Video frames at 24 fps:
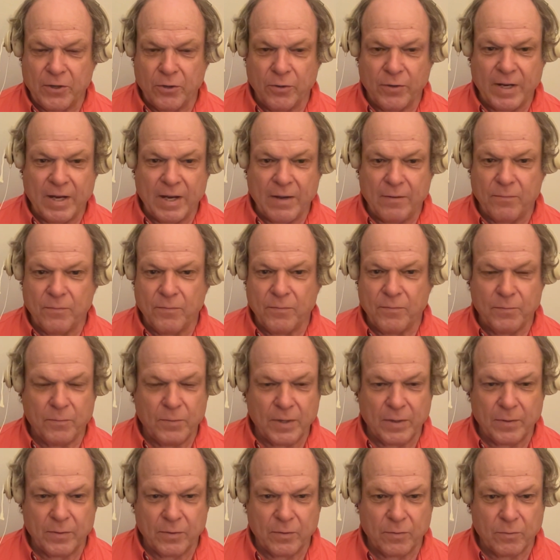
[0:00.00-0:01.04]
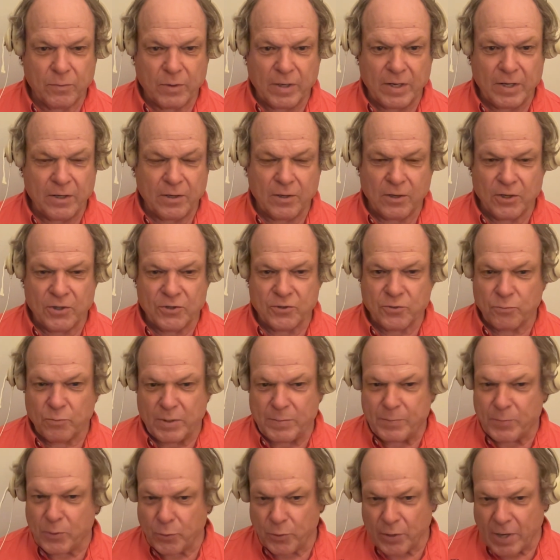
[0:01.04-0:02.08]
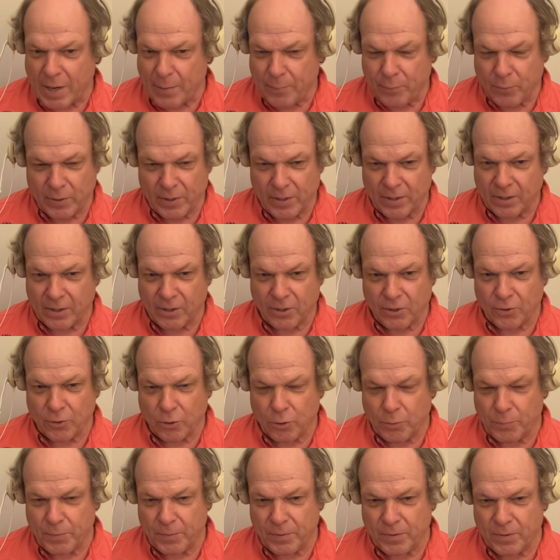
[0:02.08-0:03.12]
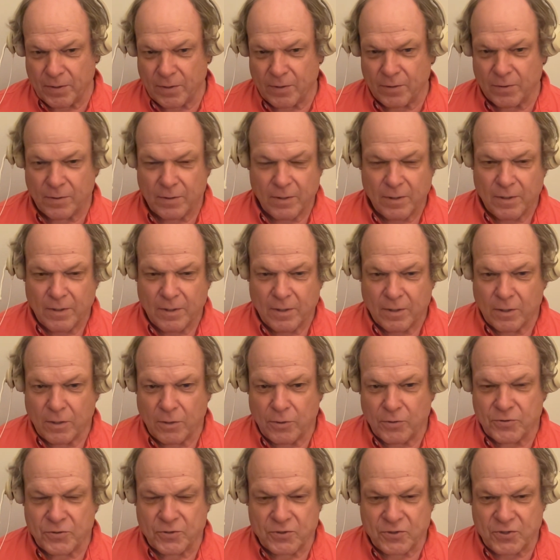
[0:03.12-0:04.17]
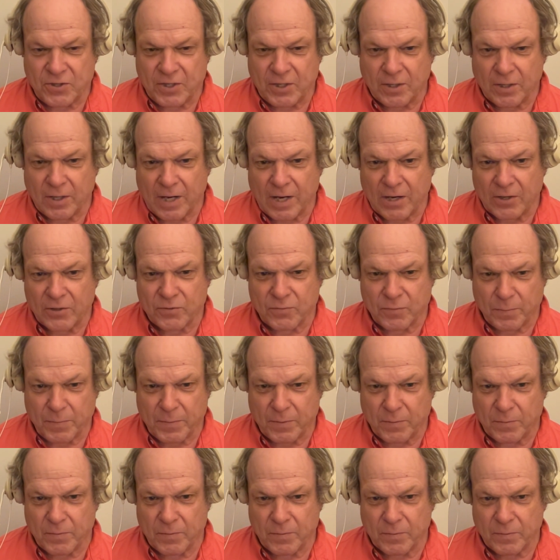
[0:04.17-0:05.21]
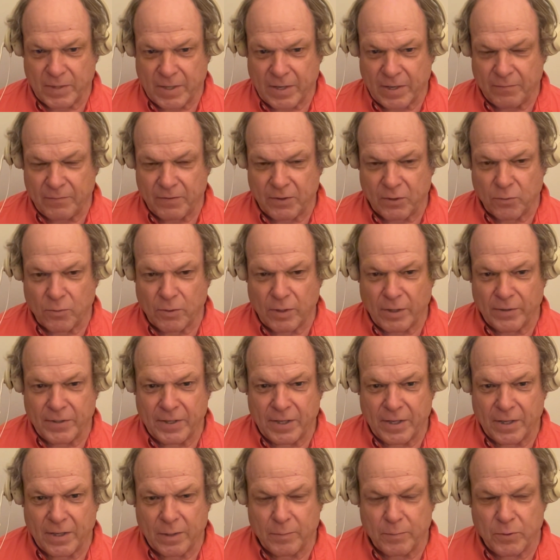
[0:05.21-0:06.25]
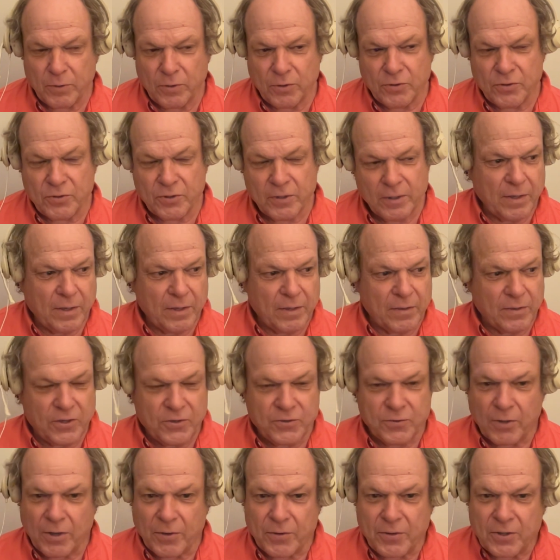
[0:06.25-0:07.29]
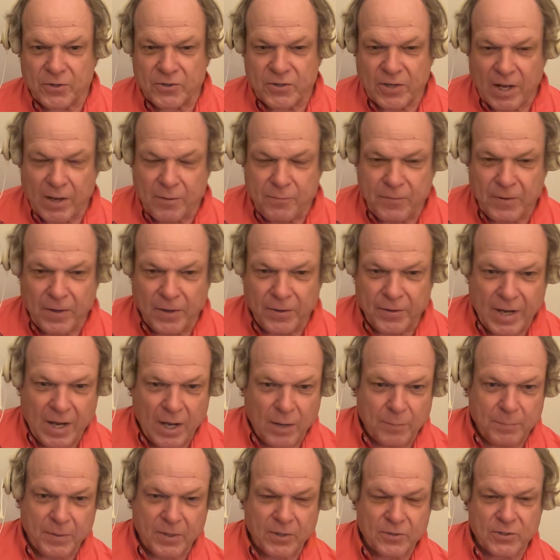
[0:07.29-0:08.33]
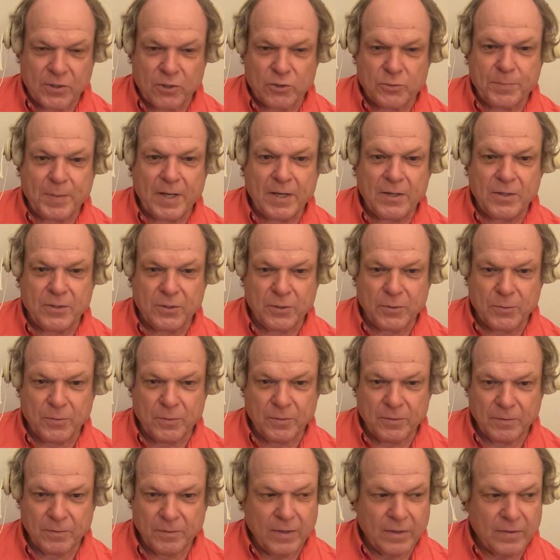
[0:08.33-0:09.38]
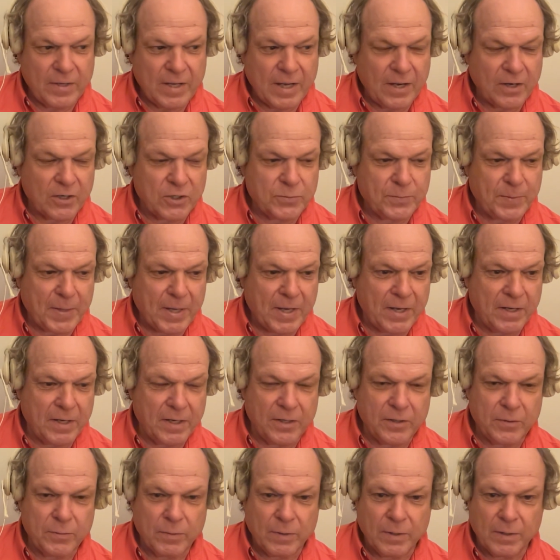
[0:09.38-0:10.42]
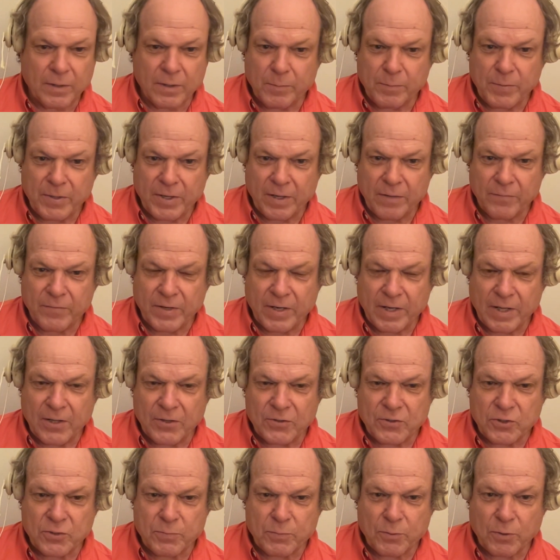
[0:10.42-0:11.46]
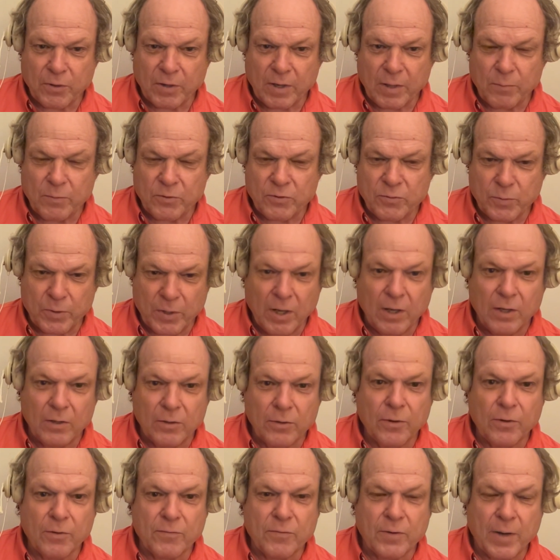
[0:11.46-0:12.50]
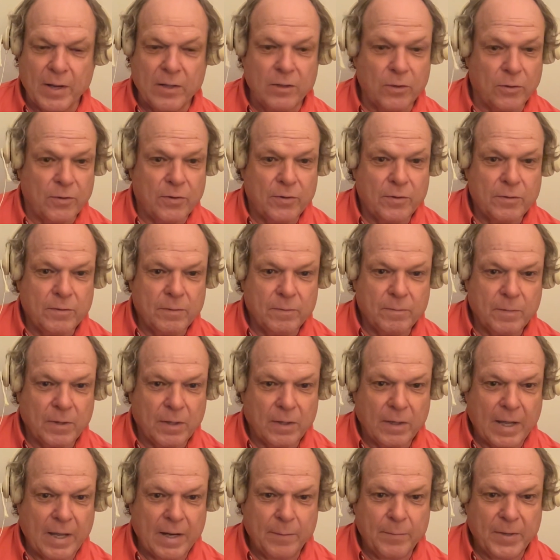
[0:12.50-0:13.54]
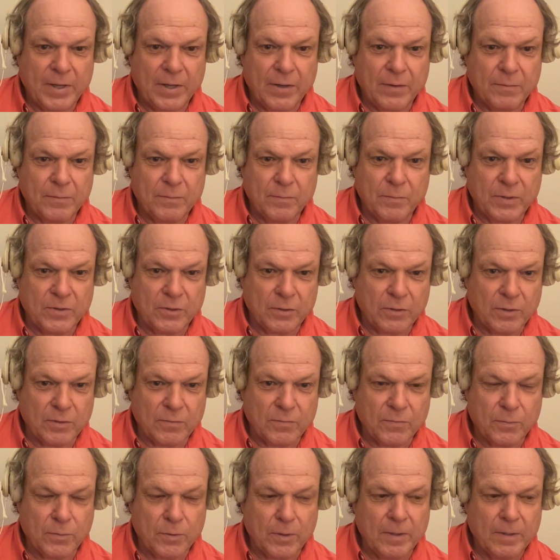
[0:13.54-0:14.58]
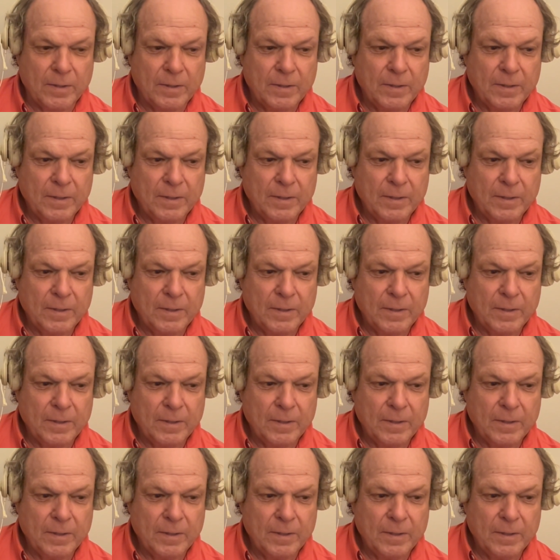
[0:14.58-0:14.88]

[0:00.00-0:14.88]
don't have what Grady calls remote operating gear to close the seacocks without having to crawl down in the bilge. And these are all things that I found out because I was paid to. Then that expanded into a competitive analysis program, which we all learned. I learned a lot about what to look for.